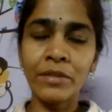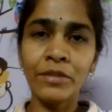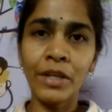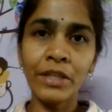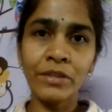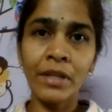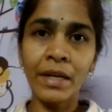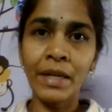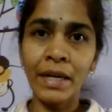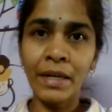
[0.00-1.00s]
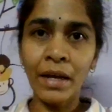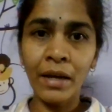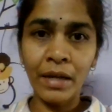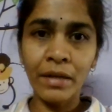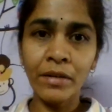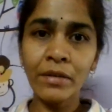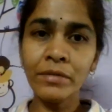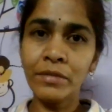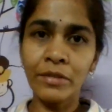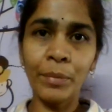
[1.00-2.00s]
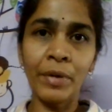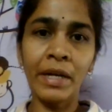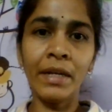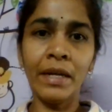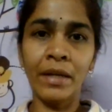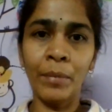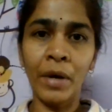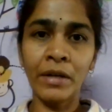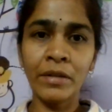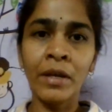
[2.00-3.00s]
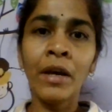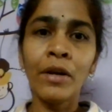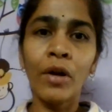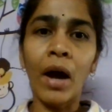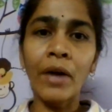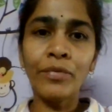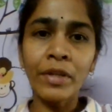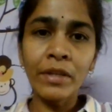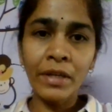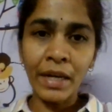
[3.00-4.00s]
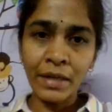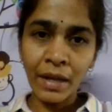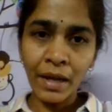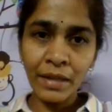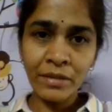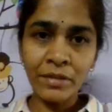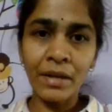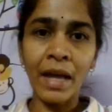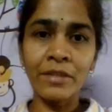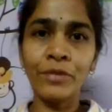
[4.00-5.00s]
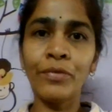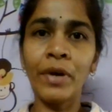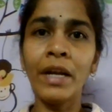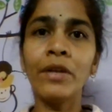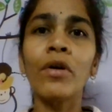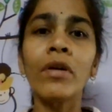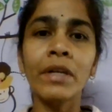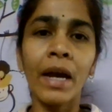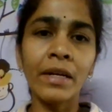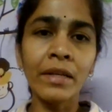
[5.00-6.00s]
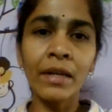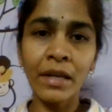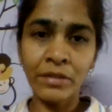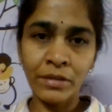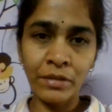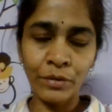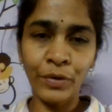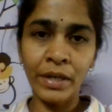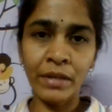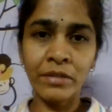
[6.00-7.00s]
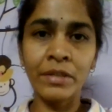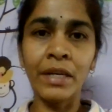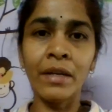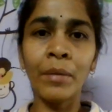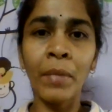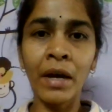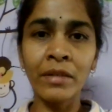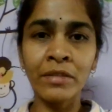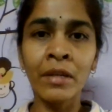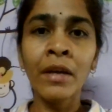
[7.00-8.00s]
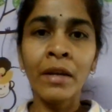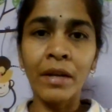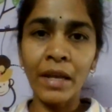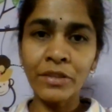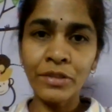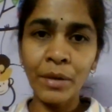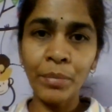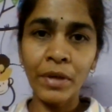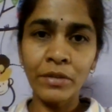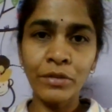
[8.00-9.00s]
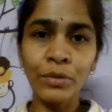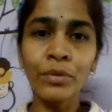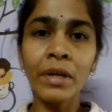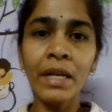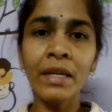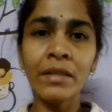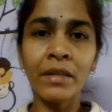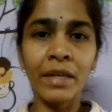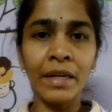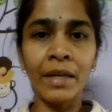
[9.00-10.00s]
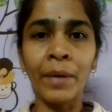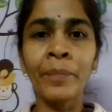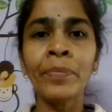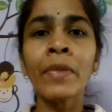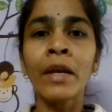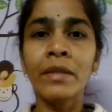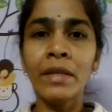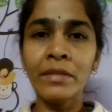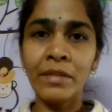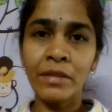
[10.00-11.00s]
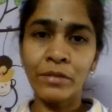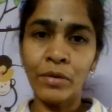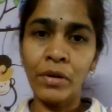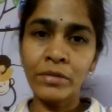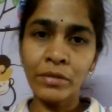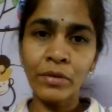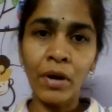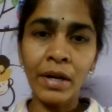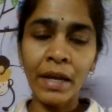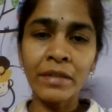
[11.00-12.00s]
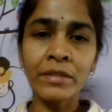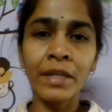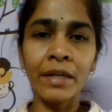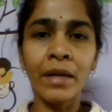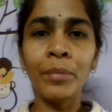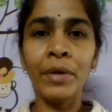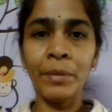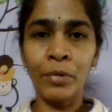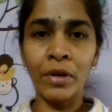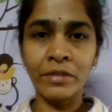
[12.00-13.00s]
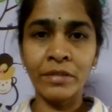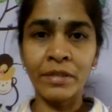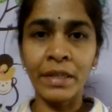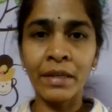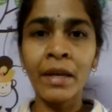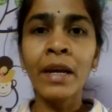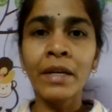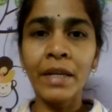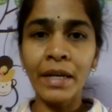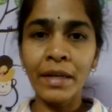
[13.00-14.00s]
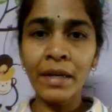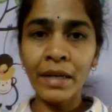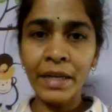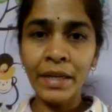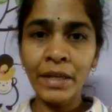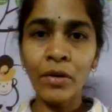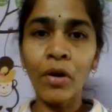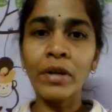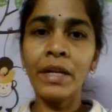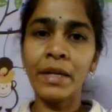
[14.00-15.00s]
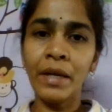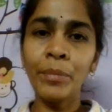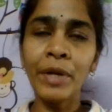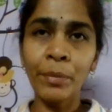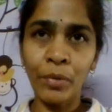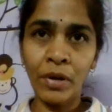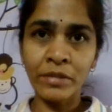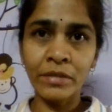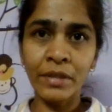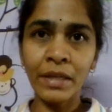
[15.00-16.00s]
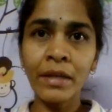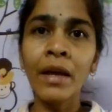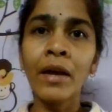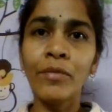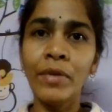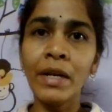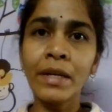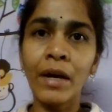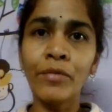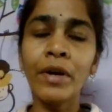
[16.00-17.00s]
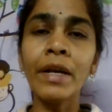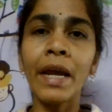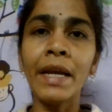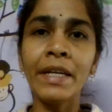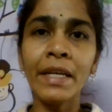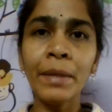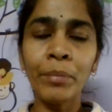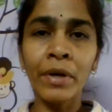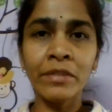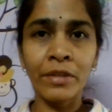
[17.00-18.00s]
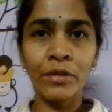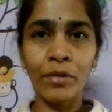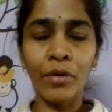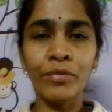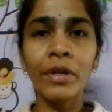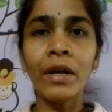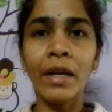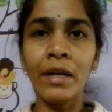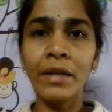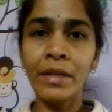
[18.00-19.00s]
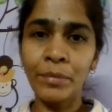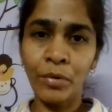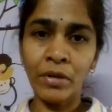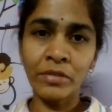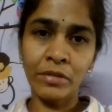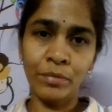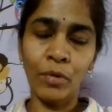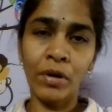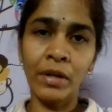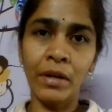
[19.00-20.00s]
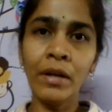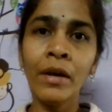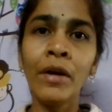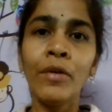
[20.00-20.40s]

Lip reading: stage the data in a separate data mat. Now, after the data is classified or categorized into various data mats, next step is to clean the data. This is also called as data pre-processing. Data cleaning or data pre-processing will cover 80% of the analytic process model,